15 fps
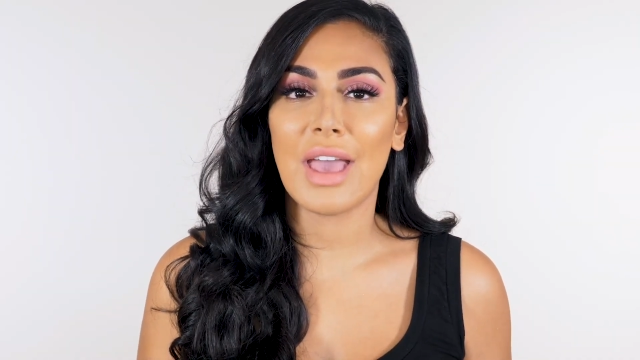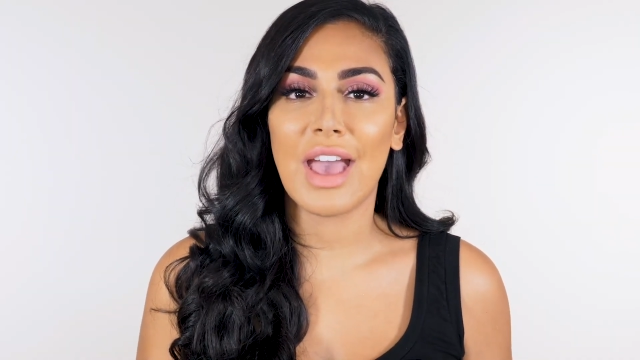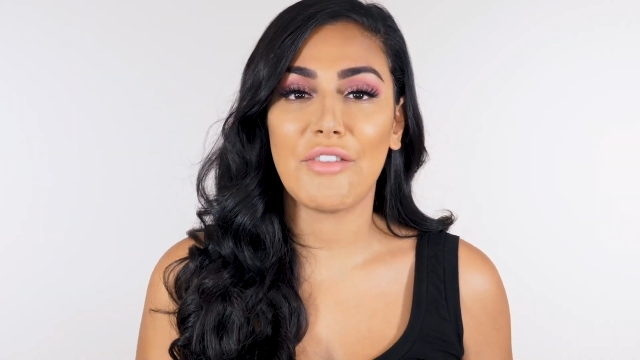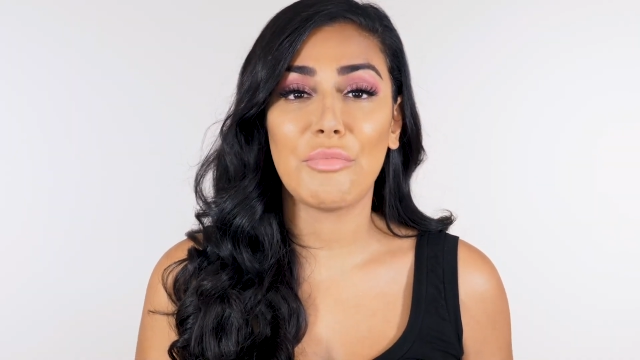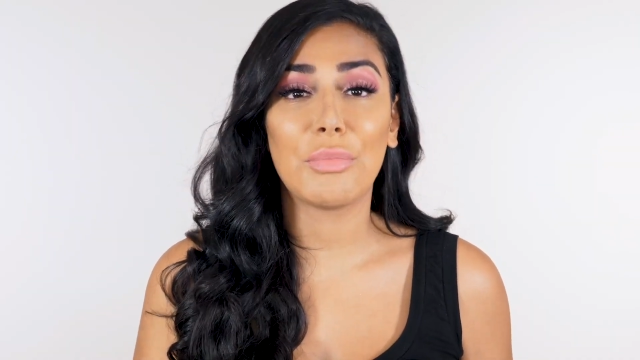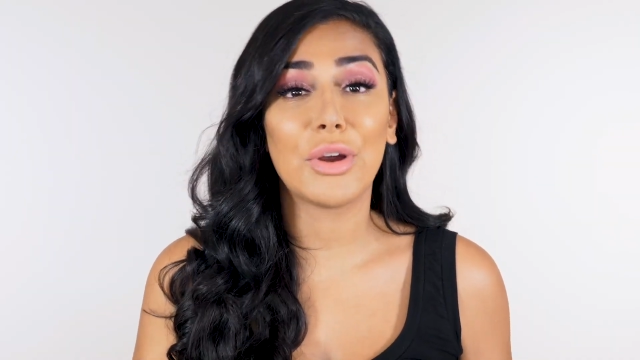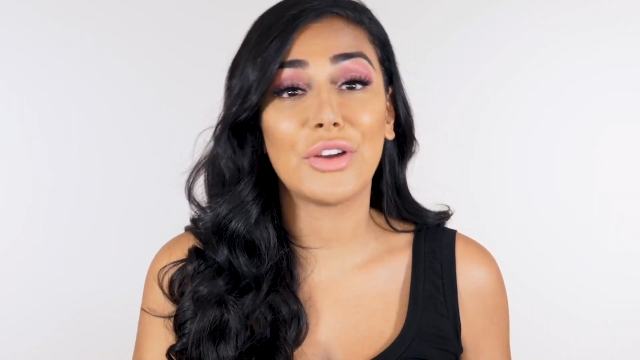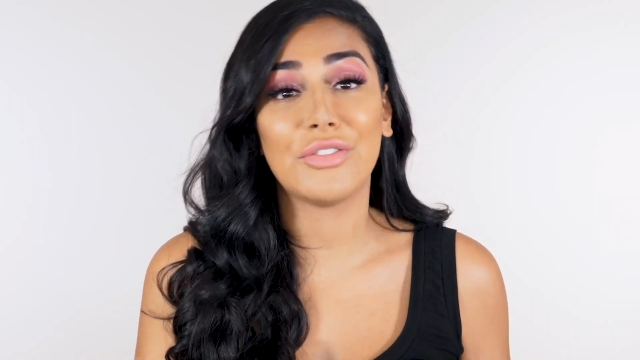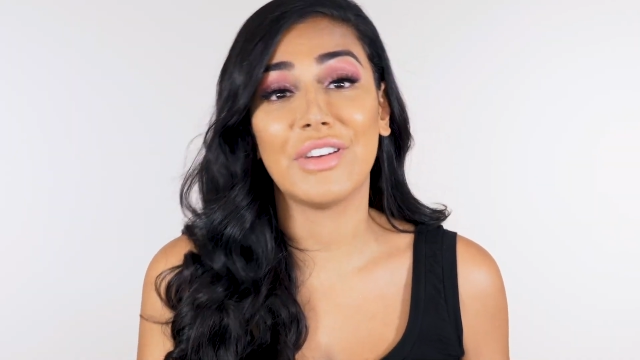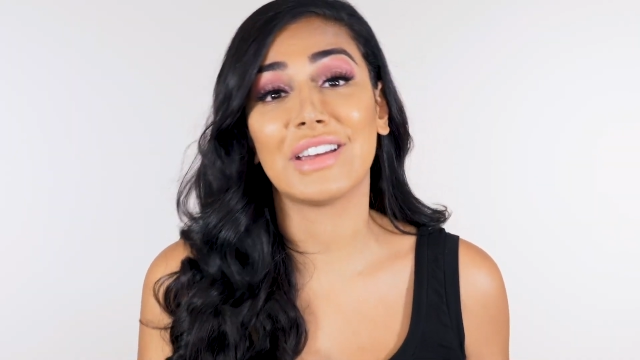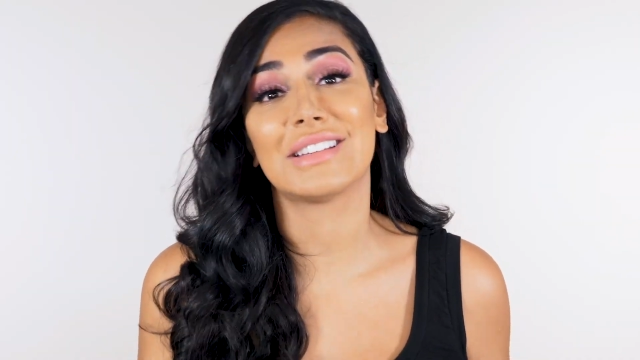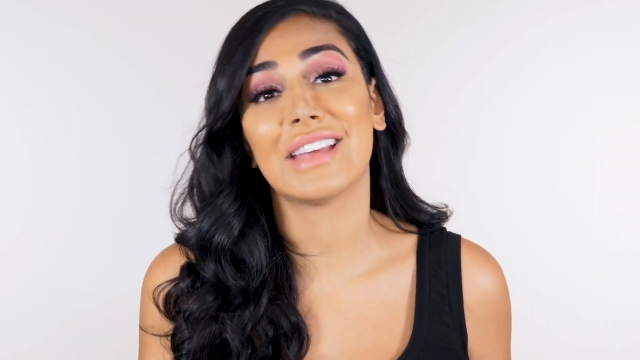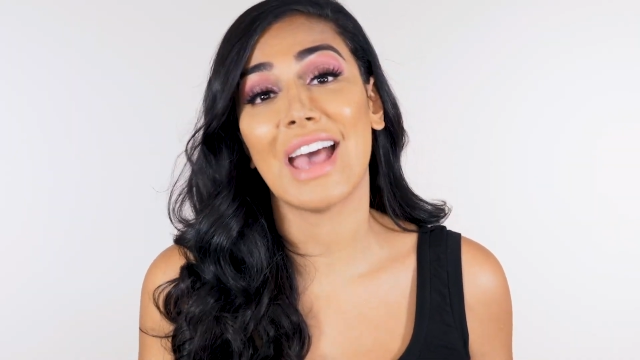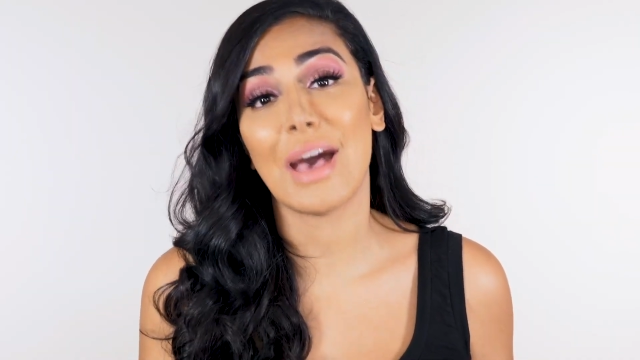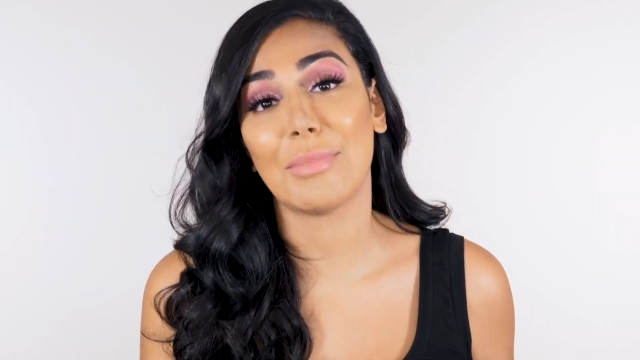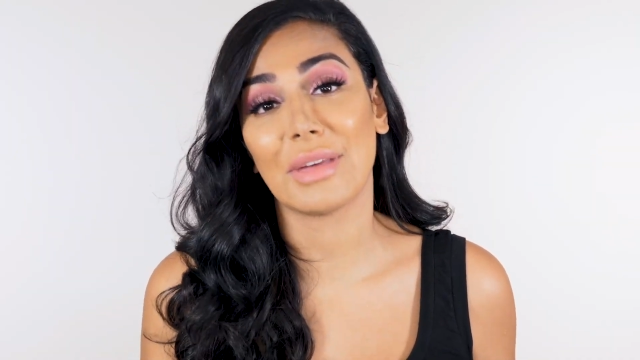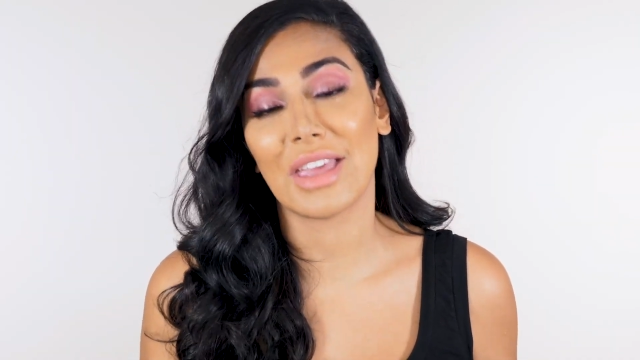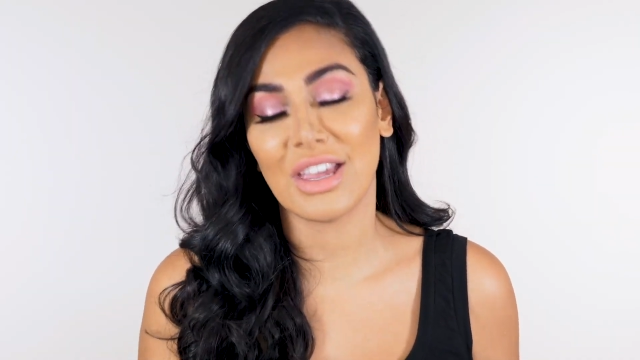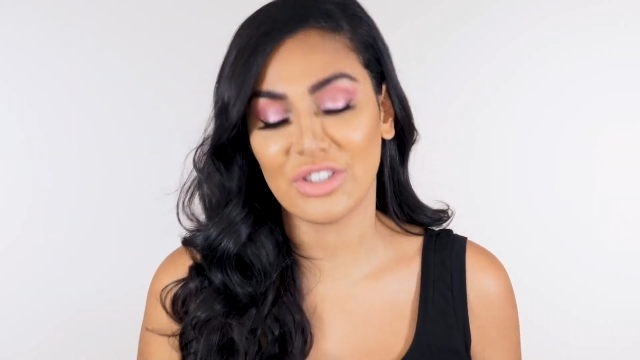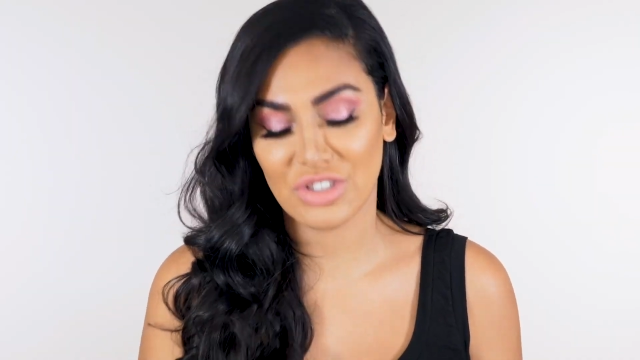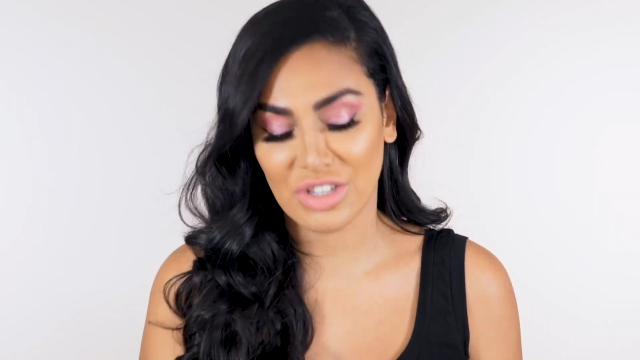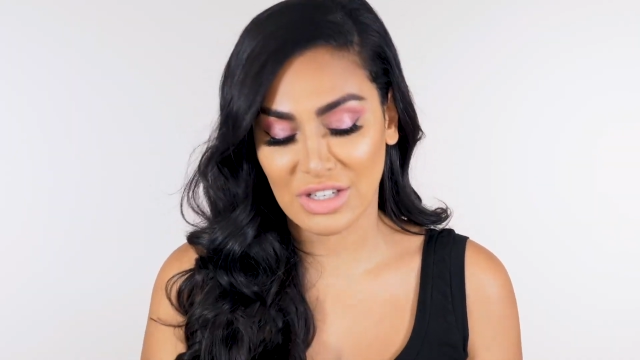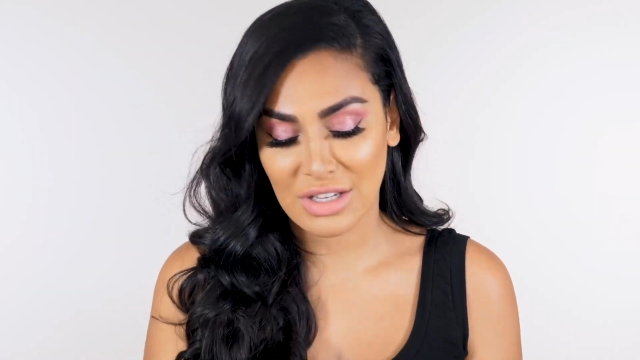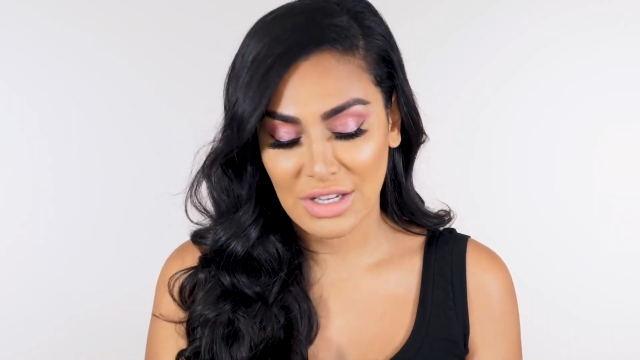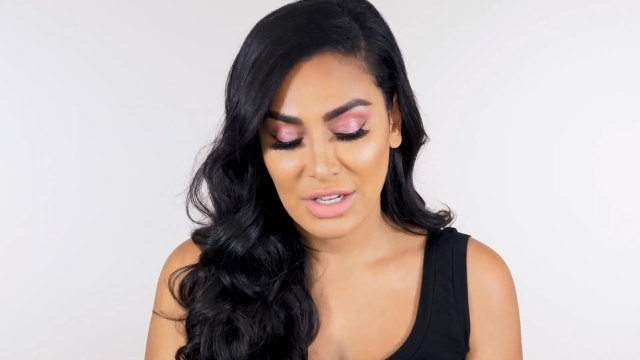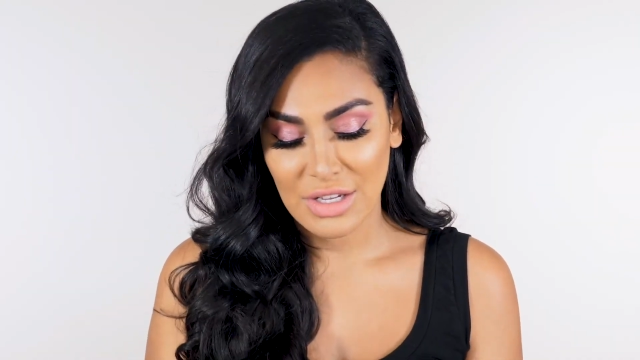have perfect application.